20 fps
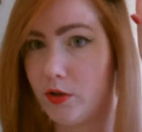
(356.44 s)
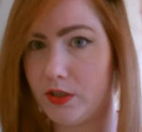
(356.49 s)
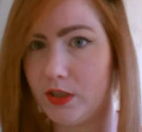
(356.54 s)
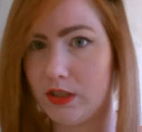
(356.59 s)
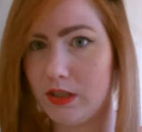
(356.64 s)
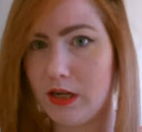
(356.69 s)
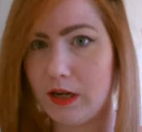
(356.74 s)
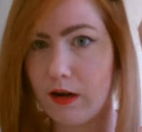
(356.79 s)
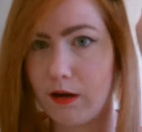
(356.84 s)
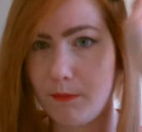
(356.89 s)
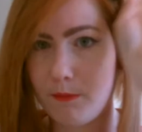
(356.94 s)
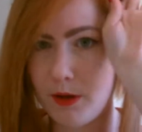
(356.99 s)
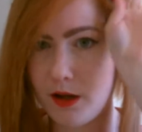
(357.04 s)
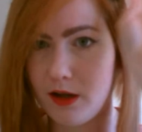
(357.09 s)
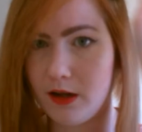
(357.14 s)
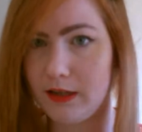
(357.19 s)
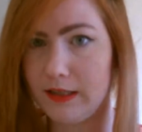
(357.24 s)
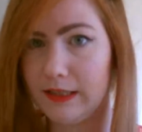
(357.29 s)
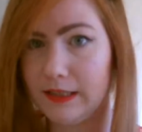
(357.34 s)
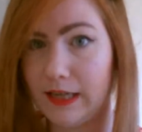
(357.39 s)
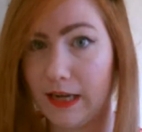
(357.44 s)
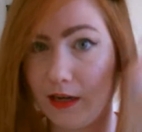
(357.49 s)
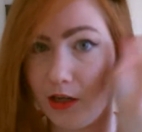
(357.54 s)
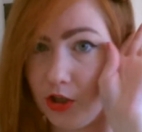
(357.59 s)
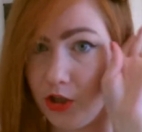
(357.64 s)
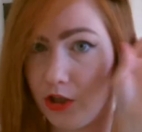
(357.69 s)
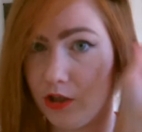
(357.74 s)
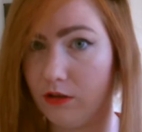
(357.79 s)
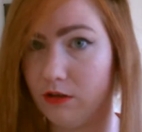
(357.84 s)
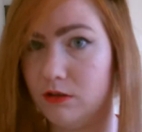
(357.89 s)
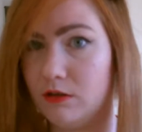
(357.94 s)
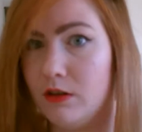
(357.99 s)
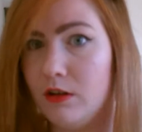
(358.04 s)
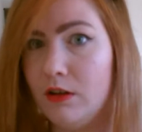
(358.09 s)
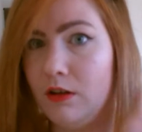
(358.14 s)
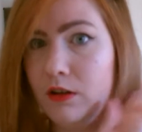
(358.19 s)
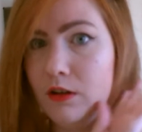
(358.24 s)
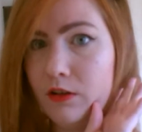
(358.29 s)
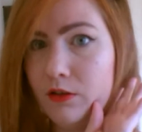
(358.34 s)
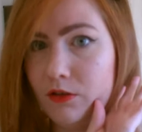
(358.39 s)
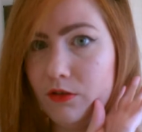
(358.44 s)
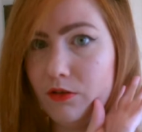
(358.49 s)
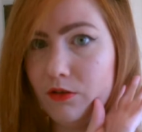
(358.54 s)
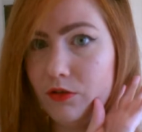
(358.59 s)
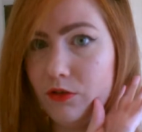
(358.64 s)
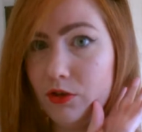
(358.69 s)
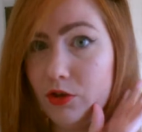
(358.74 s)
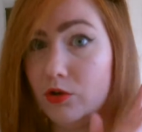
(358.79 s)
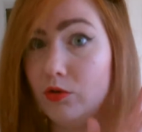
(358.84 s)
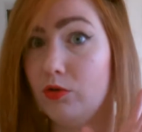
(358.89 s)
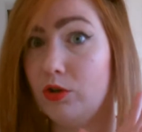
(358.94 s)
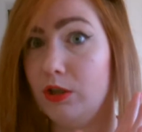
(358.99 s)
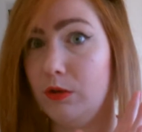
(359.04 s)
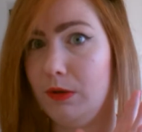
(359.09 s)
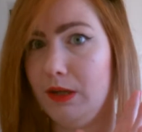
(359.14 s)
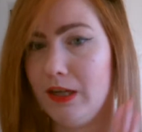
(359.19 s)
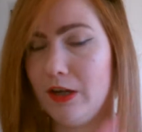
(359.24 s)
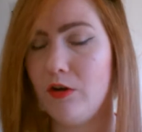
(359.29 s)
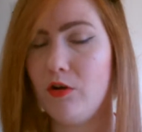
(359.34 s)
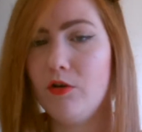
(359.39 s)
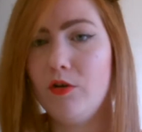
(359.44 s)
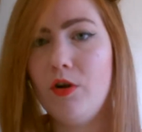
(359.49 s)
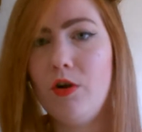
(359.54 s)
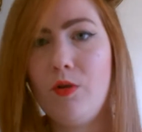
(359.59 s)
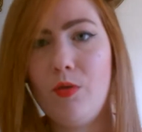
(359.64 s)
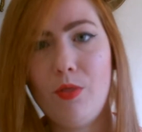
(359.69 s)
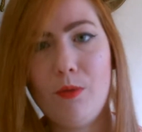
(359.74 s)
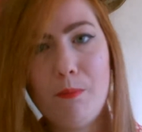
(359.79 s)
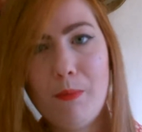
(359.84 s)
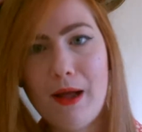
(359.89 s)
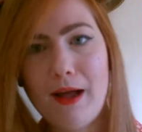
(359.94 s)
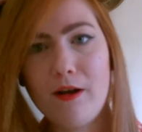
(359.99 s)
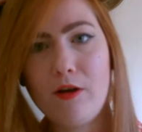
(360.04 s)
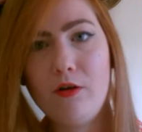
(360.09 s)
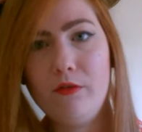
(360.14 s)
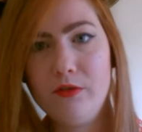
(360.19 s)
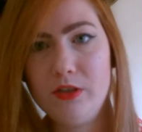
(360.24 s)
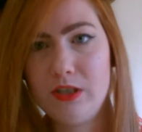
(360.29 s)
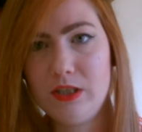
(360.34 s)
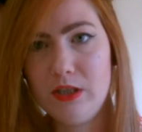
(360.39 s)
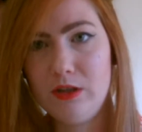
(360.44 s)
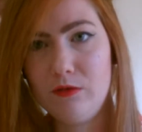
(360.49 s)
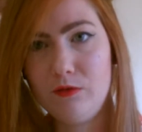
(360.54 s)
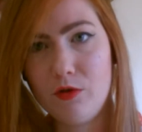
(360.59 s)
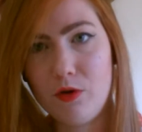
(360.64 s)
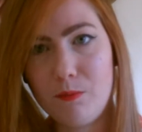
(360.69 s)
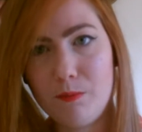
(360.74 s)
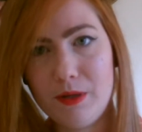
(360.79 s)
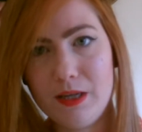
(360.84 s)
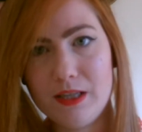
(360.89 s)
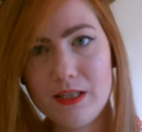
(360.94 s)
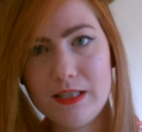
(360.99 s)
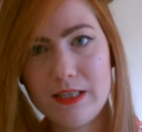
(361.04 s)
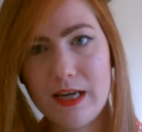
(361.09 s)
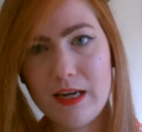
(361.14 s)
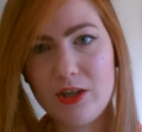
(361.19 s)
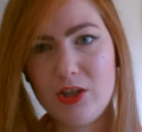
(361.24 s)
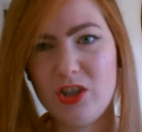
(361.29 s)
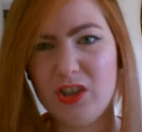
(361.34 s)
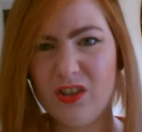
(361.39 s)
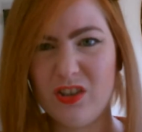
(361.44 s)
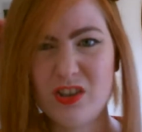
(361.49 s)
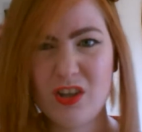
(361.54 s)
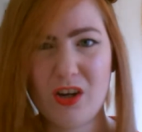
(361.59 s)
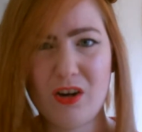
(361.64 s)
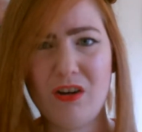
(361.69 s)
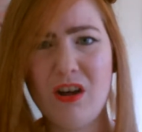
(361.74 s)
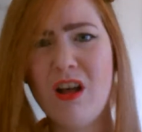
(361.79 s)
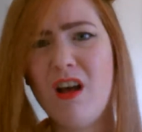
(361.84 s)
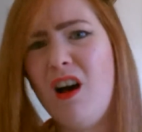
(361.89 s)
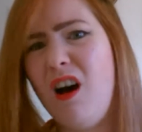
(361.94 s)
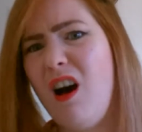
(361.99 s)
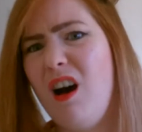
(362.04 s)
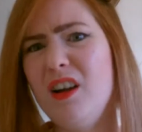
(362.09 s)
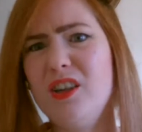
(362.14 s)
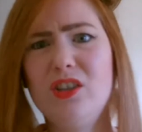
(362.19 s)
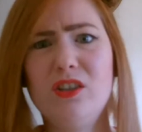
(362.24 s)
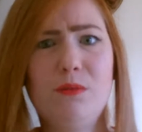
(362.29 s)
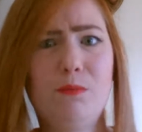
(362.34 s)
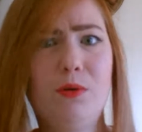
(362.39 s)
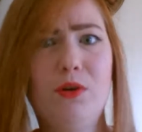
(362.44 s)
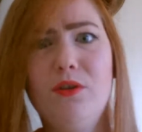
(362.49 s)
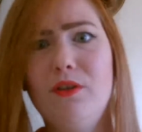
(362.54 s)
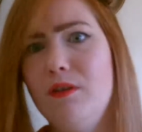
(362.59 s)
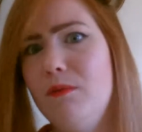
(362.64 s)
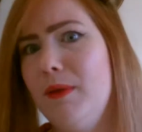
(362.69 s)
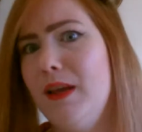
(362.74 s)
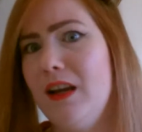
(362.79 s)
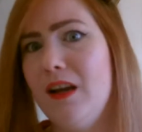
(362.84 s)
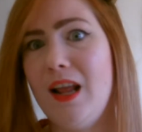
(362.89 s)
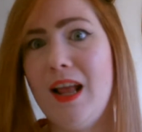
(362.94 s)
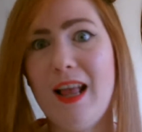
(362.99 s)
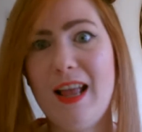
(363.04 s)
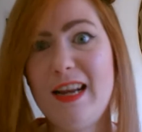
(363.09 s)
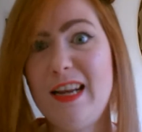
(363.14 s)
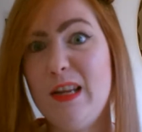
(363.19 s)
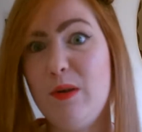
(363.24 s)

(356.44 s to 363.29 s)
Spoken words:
hot stick per section that you're doing it on. On the back, obviously you've got bigger sections, so I just put them in